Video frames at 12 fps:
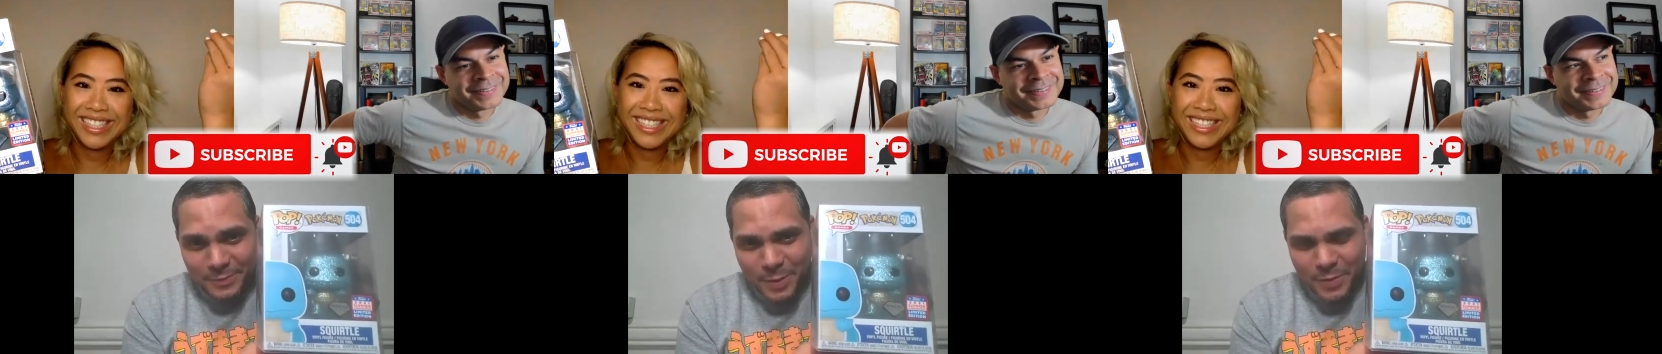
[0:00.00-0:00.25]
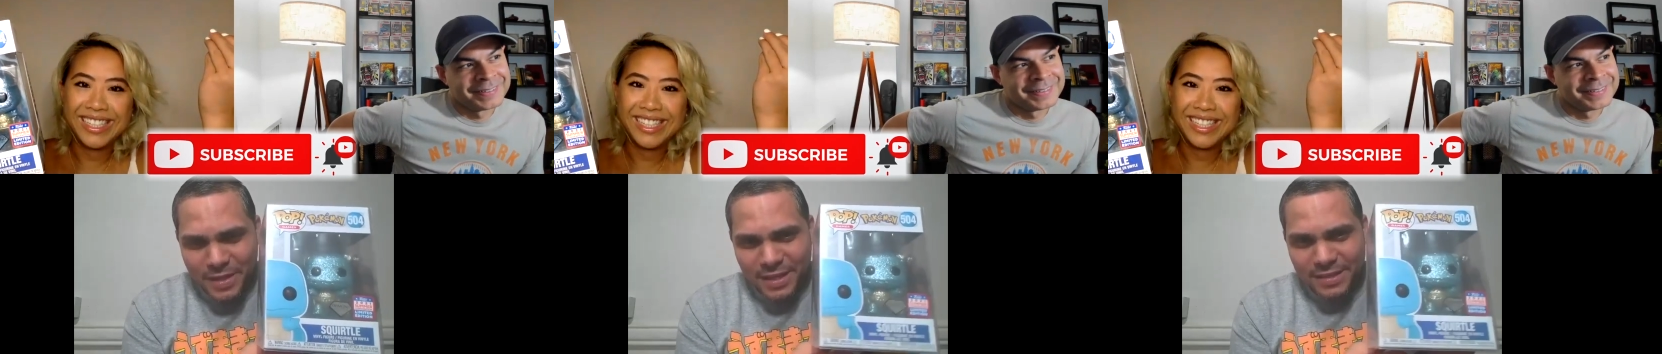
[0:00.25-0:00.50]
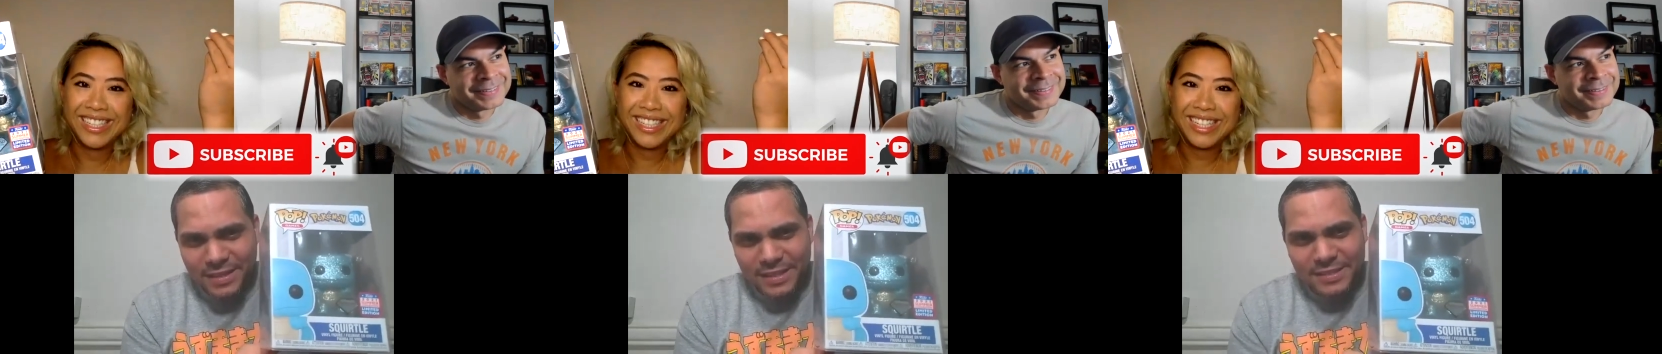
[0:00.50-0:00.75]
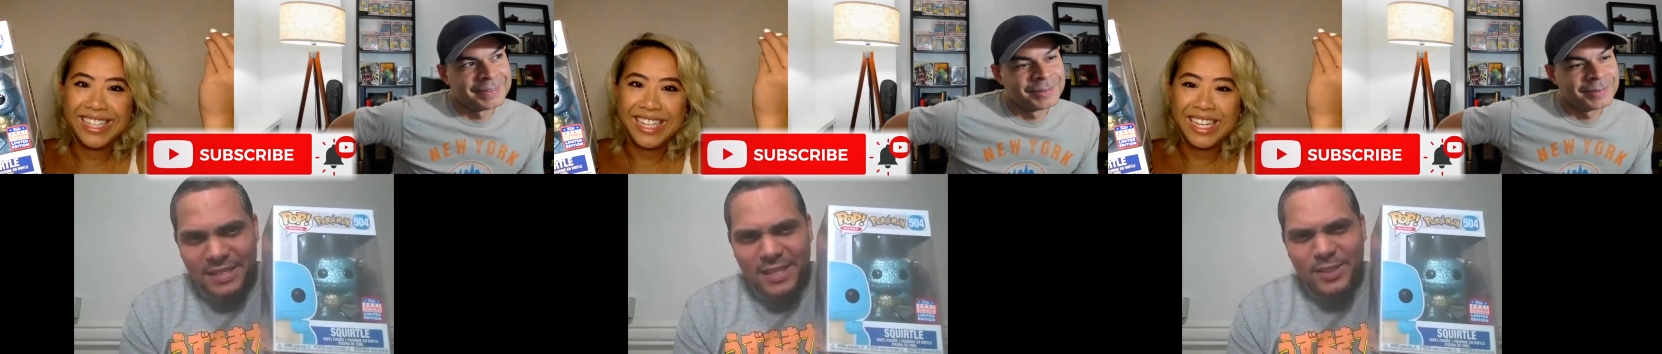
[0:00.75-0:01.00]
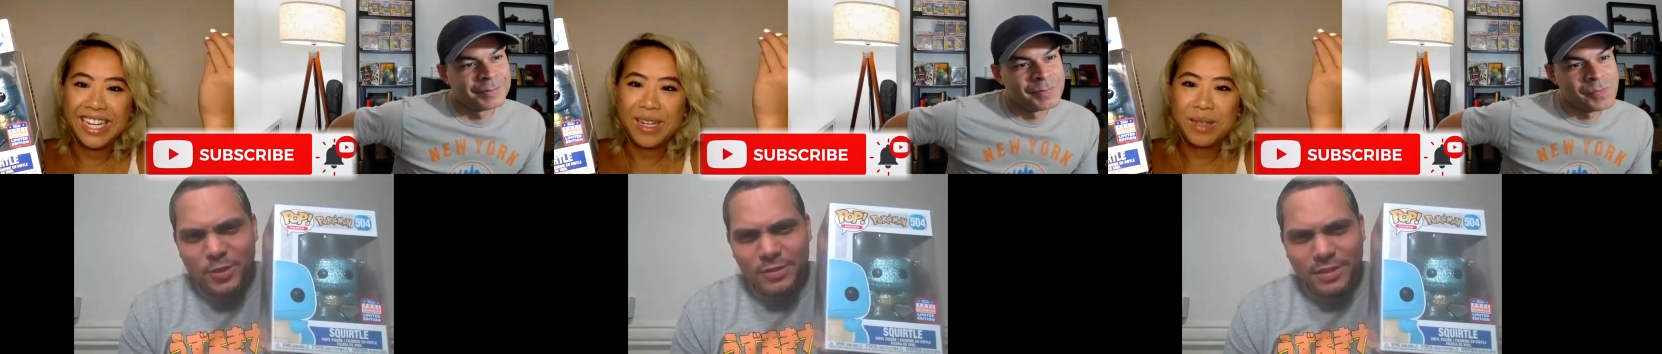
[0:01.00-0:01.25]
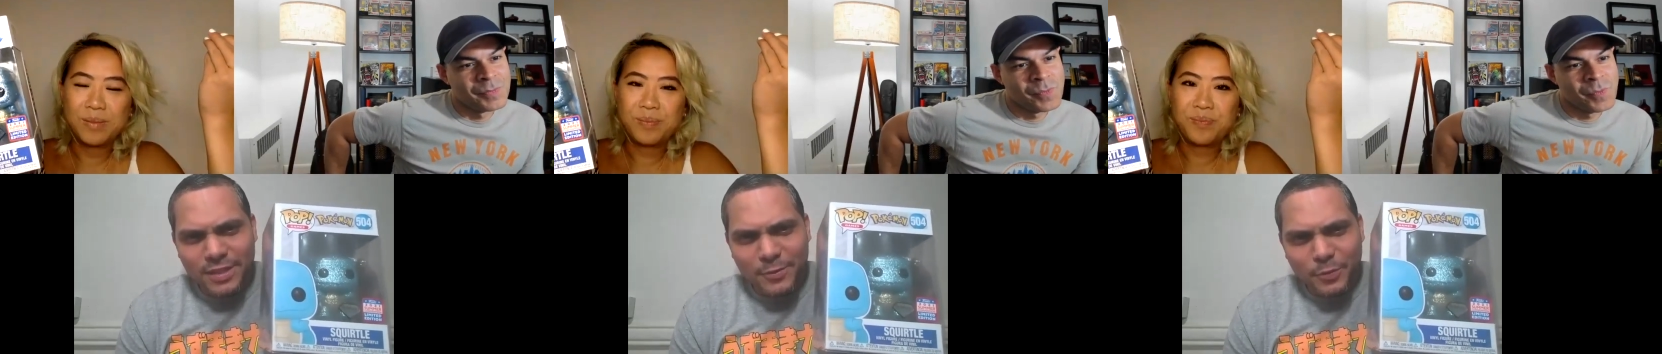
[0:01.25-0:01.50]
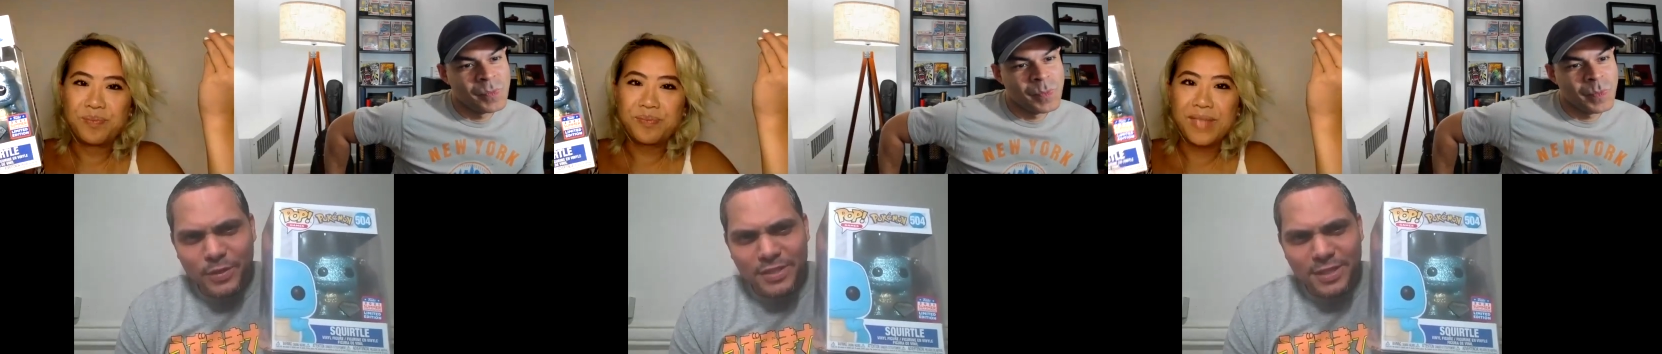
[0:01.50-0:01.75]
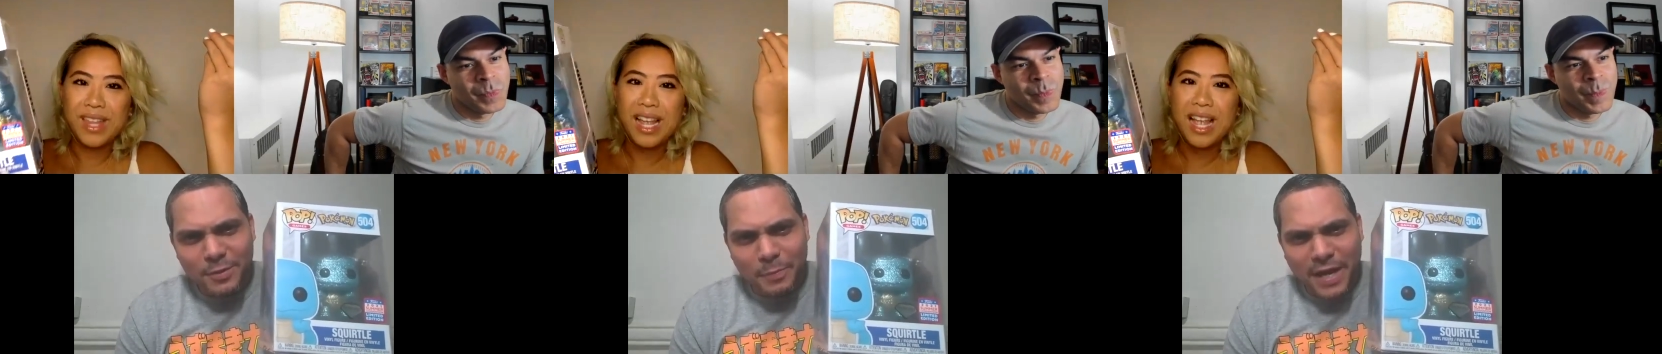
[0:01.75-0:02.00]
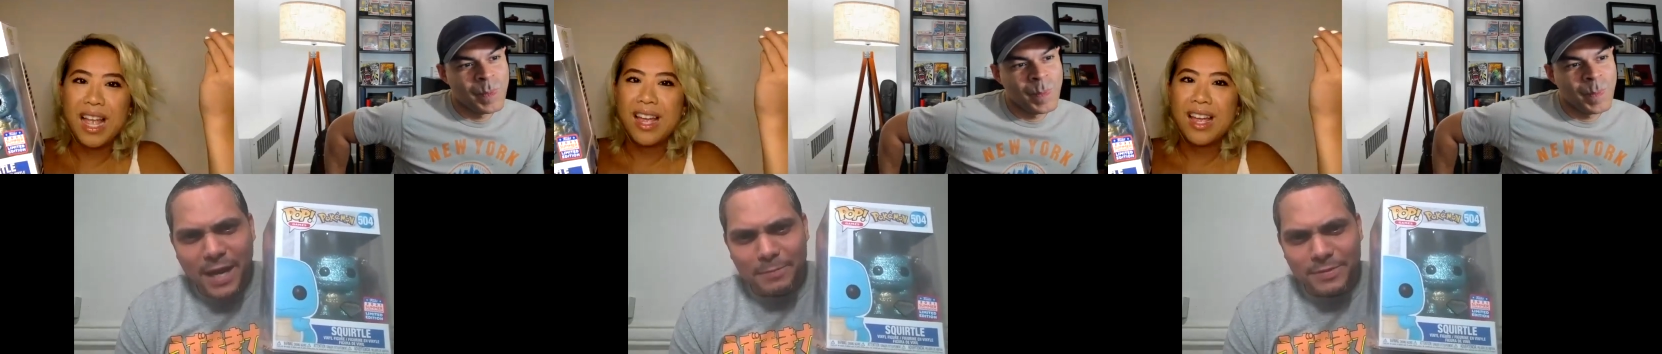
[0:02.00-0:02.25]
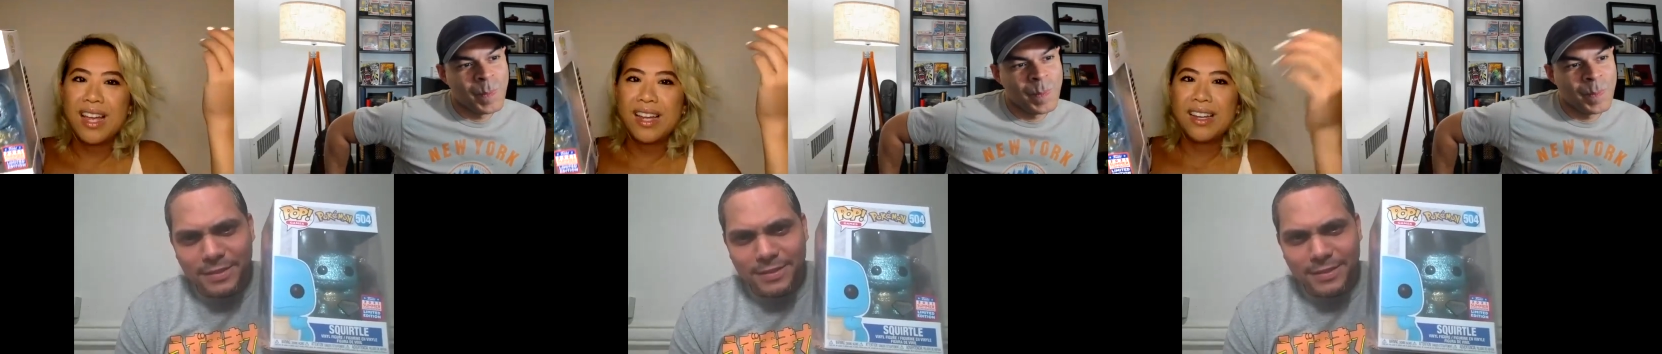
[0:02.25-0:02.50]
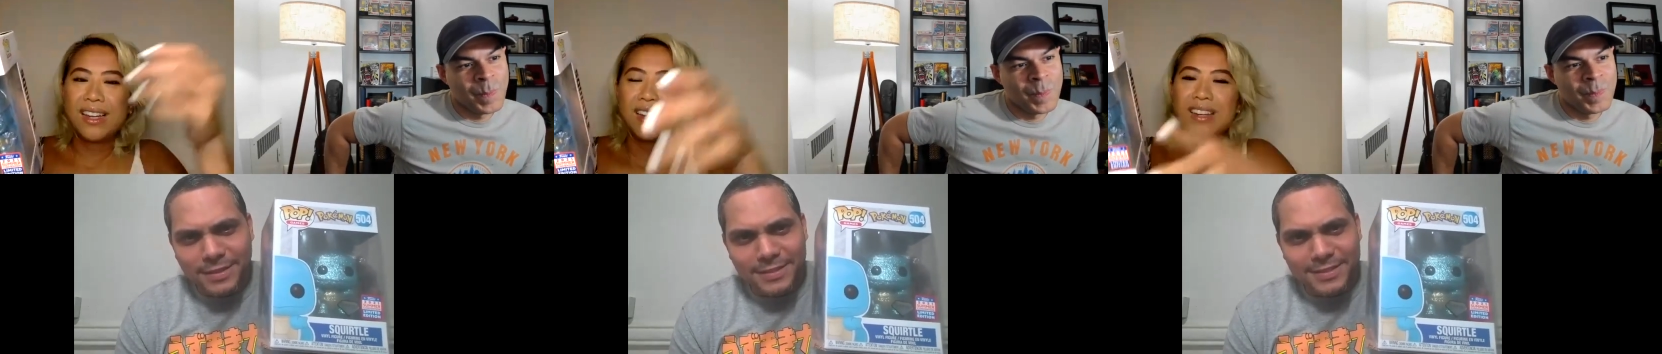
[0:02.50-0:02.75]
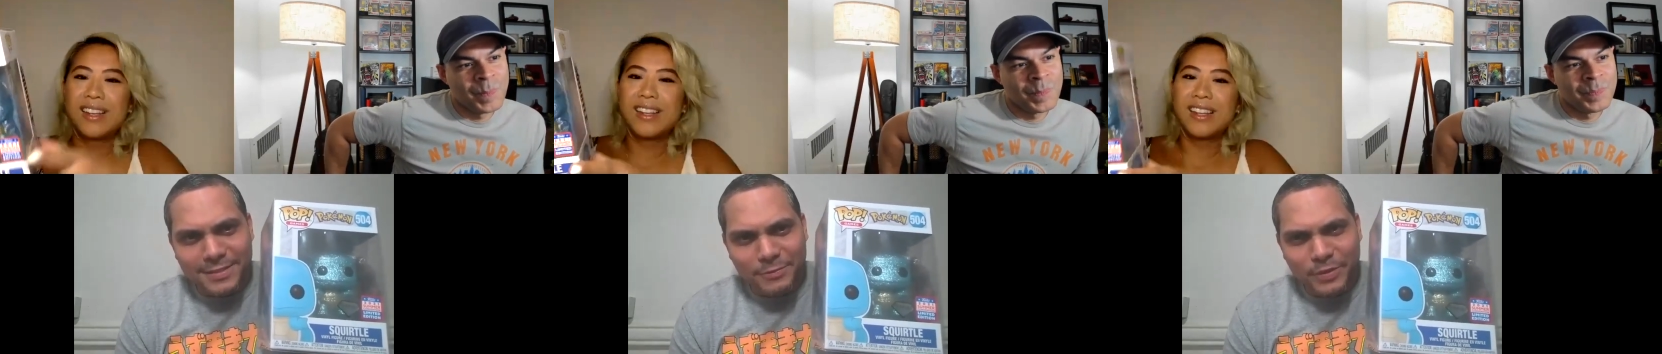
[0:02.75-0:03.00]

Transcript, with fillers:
Speaker 1: I mean, I think it's easier to get retail pops than it is